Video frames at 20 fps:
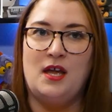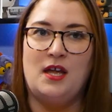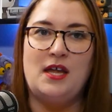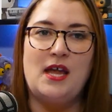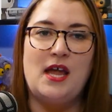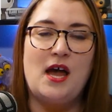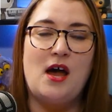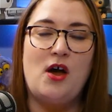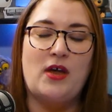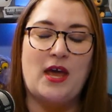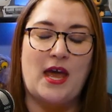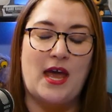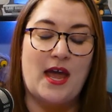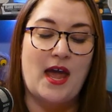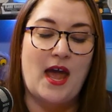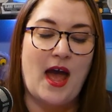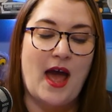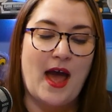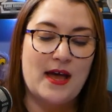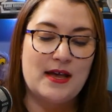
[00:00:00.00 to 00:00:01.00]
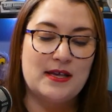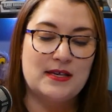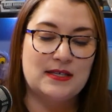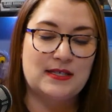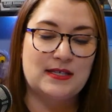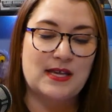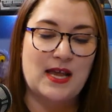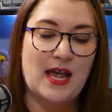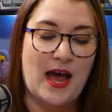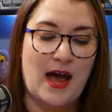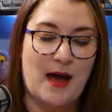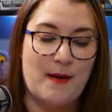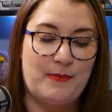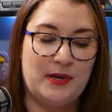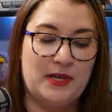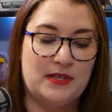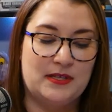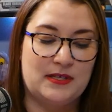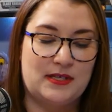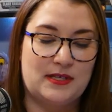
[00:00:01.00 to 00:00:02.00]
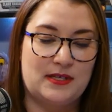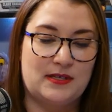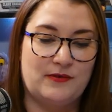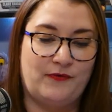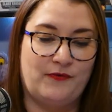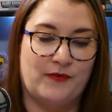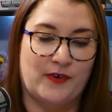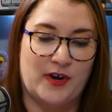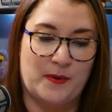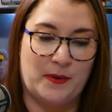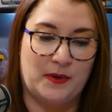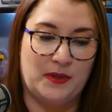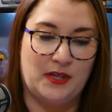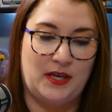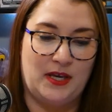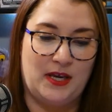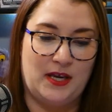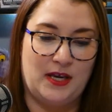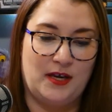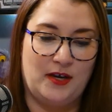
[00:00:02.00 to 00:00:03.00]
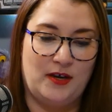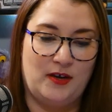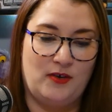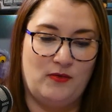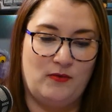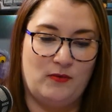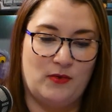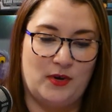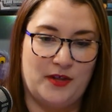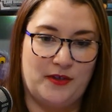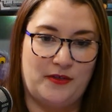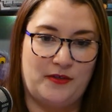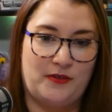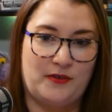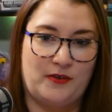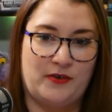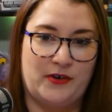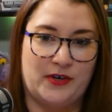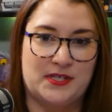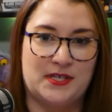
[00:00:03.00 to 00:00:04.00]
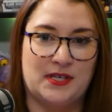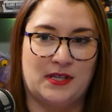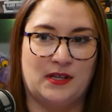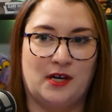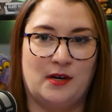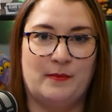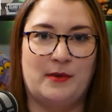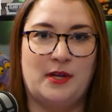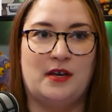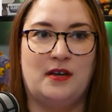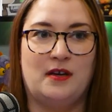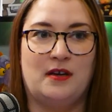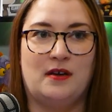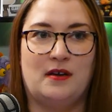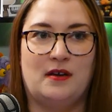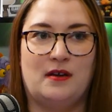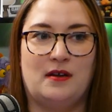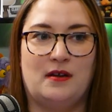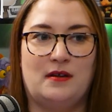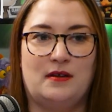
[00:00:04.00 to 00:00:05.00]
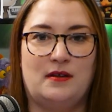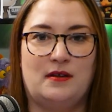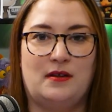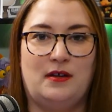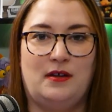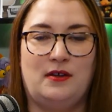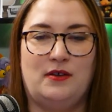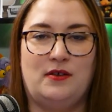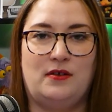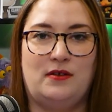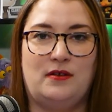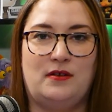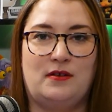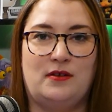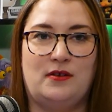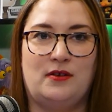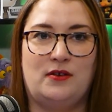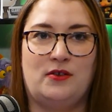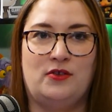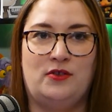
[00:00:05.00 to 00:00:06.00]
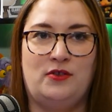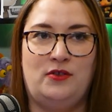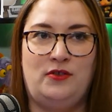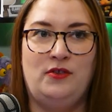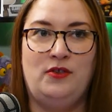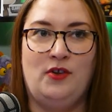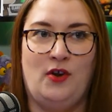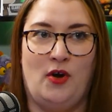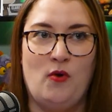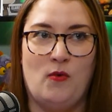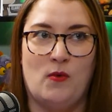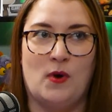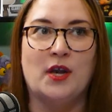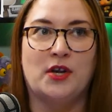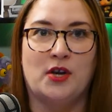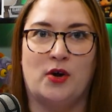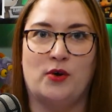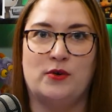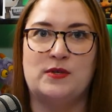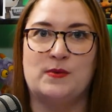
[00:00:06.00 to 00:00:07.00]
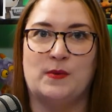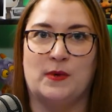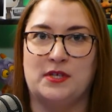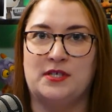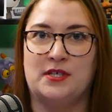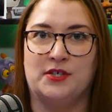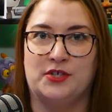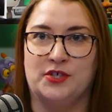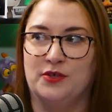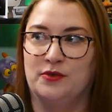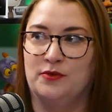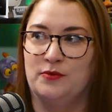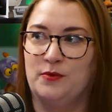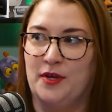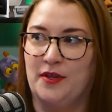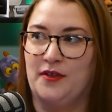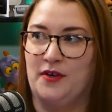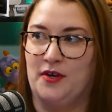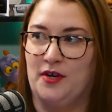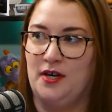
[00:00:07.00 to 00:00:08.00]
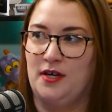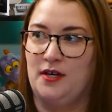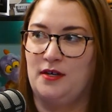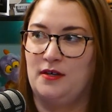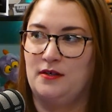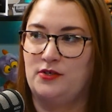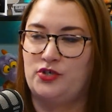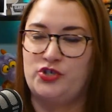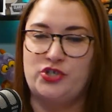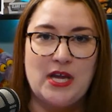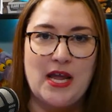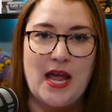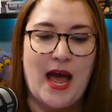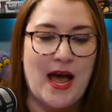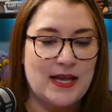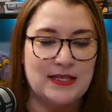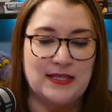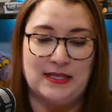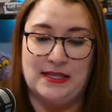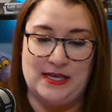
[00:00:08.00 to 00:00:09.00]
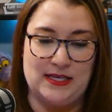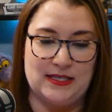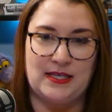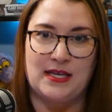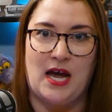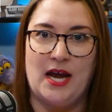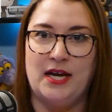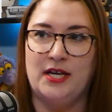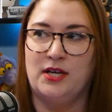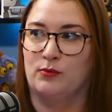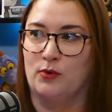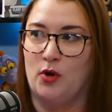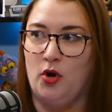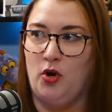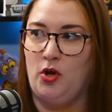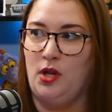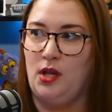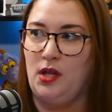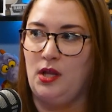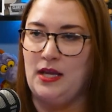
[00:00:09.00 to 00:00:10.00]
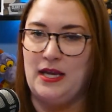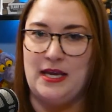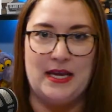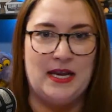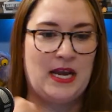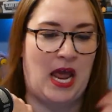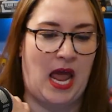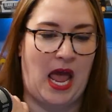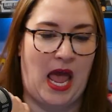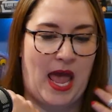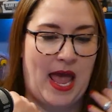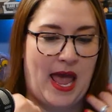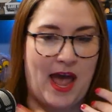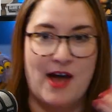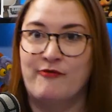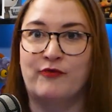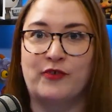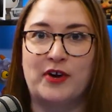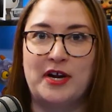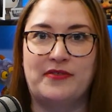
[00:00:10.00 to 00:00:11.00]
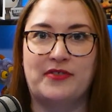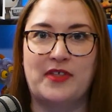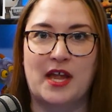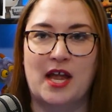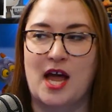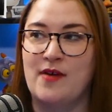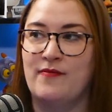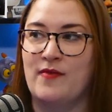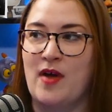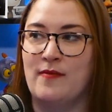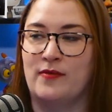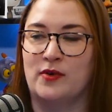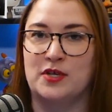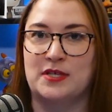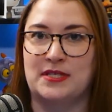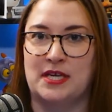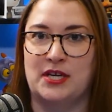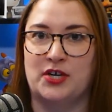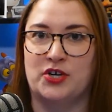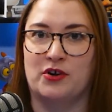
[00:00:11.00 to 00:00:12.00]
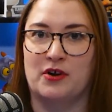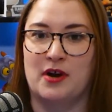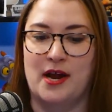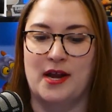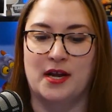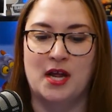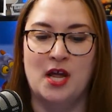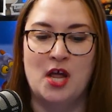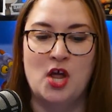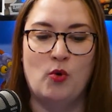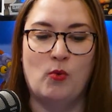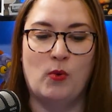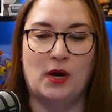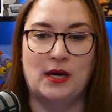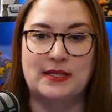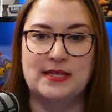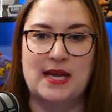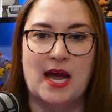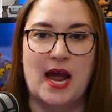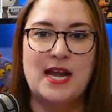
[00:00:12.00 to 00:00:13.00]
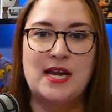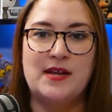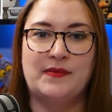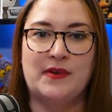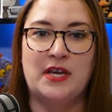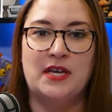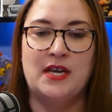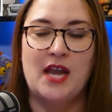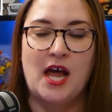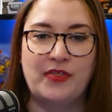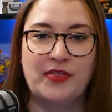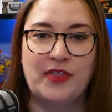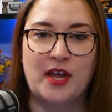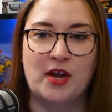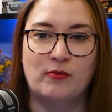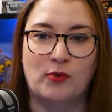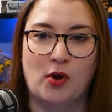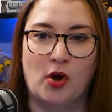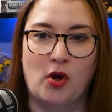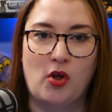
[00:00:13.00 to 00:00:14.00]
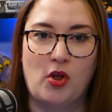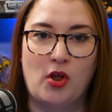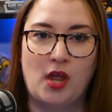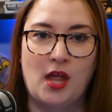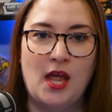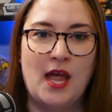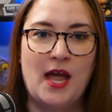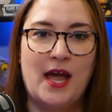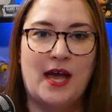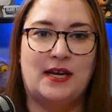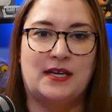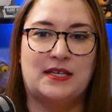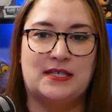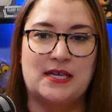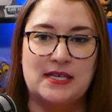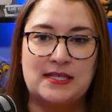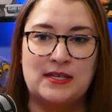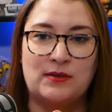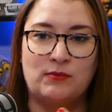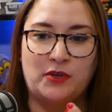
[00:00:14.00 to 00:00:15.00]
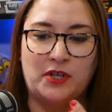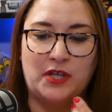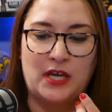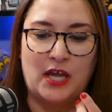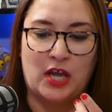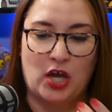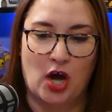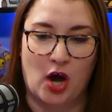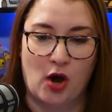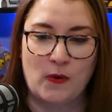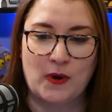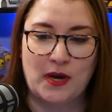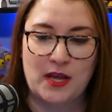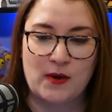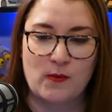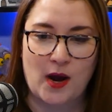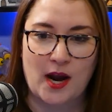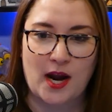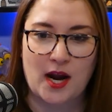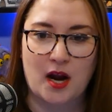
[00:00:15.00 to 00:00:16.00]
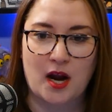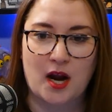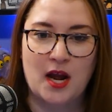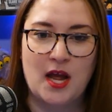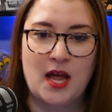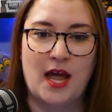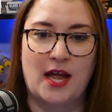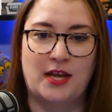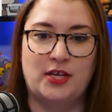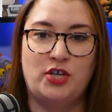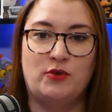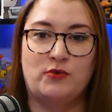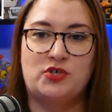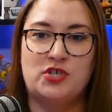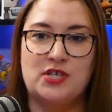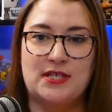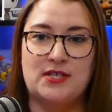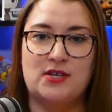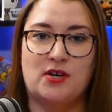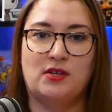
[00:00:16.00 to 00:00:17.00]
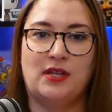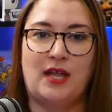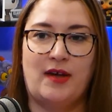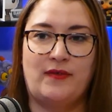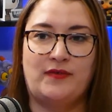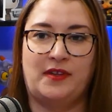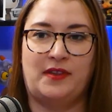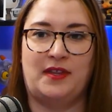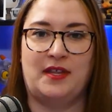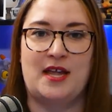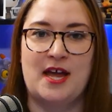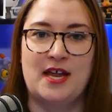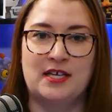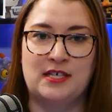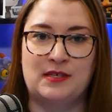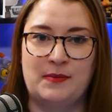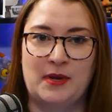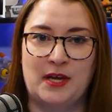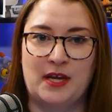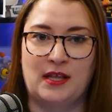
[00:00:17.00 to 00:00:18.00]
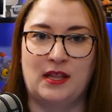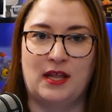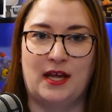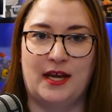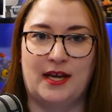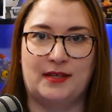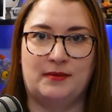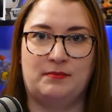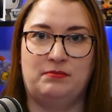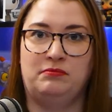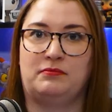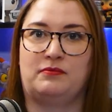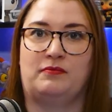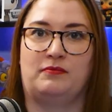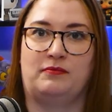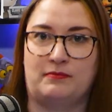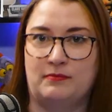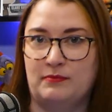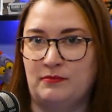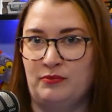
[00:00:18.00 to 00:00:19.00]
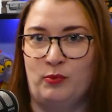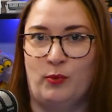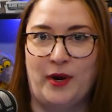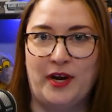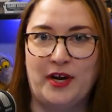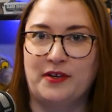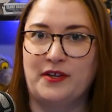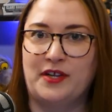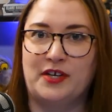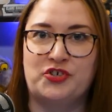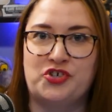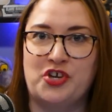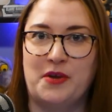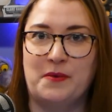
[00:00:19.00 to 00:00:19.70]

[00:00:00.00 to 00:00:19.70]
Eh, okay, as happens frequently with Kristin Lehman, no one knows what to do with her. She has this kind of role in everything I've ever seen her in, where it's kind of a nothing role and it doesn't really go anywhere. And you just are left at the end being like, weird that she